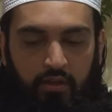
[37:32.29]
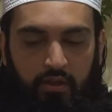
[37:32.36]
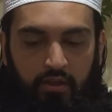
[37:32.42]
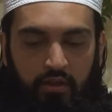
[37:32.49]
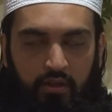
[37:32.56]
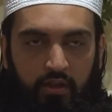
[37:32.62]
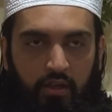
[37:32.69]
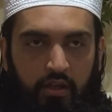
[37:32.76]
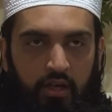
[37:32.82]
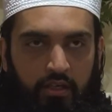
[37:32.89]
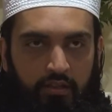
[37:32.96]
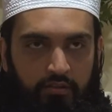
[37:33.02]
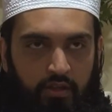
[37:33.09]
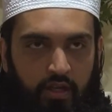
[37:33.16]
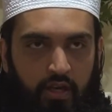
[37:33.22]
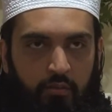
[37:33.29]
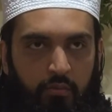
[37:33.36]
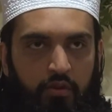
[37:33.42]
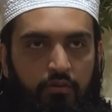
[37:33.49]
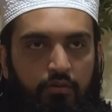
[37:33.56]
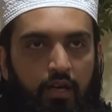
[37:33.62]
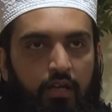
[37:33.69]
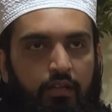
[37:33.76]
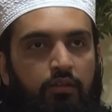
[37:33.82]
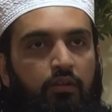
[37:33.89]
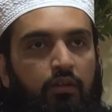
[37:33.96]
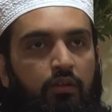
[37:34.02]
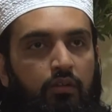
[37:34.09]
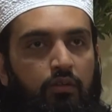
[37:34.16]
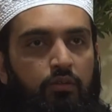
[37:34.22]
Uh, and inshallah, we'll try and
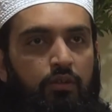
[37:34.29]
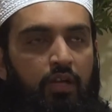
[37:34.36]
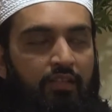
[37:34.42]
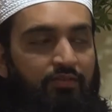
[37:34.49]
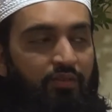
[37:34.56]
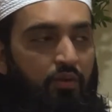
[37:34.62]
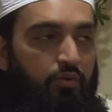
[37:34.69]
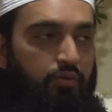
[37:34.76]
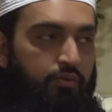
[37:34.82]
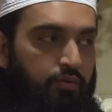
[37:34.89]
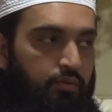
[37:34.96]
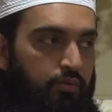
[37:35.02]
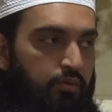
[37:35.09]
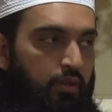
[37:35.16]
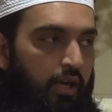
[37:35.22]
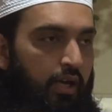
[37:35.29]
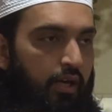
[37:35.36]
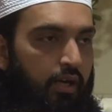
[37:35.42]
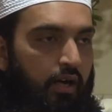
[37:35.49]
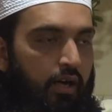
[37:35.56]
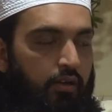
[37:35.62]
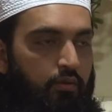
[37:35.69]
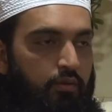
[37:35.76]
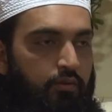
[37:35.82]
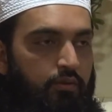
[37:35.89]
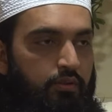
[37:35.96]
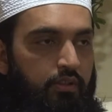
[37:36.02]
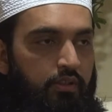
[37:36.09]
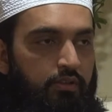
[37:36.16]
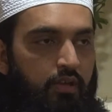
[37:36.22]
conclude as close to, uh, I know
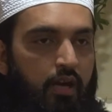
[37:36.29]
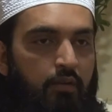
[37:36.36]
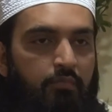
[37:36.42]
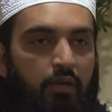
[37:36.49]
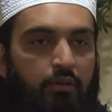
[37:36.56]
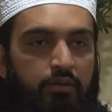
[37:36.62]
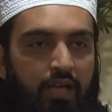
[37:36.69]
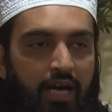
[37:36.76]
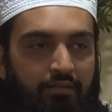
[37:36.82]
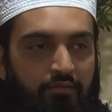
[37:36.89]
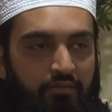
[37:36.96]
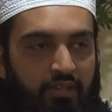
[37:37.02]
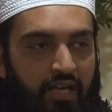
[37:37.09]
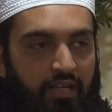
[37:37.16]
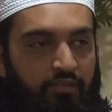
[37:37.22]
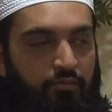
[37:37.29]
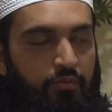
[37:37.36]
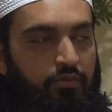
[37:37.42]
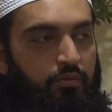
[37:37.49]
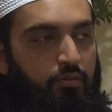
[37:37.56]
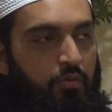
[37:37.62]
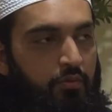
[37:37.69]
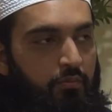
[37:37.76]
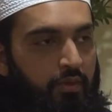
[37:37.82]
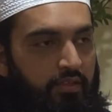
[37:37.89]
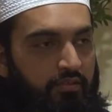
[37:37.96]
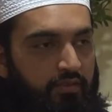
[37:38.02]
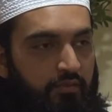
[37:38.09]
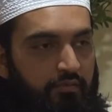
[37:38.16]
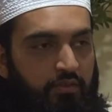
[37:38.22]
the time that was advertised was quarter
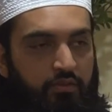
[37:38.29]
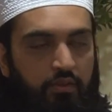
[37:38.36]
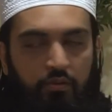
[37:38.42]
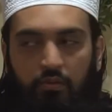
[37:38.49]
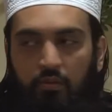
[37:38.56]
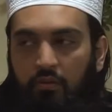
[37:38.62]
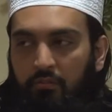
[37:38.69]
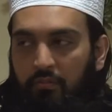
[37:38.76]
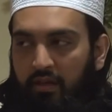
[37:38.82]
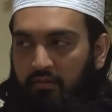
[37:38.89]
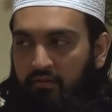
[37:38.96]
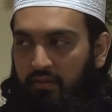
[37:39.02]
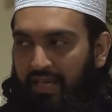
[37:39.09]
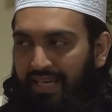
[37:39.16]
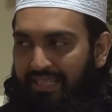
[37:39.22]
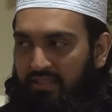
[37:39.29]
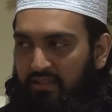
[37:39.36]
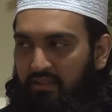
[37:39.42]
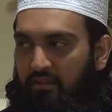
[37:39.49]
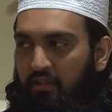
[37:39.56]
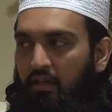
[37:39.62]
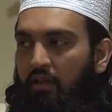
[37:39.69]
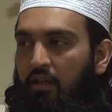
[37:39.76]
past seven to quarter past eight.